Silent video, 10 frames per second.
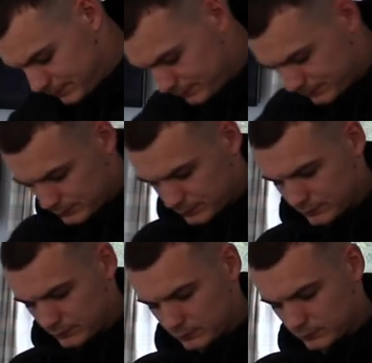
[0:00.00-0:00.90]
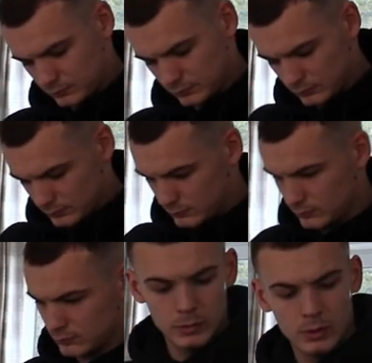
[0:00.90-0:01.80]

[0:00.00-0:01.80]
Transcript: Nothing is said.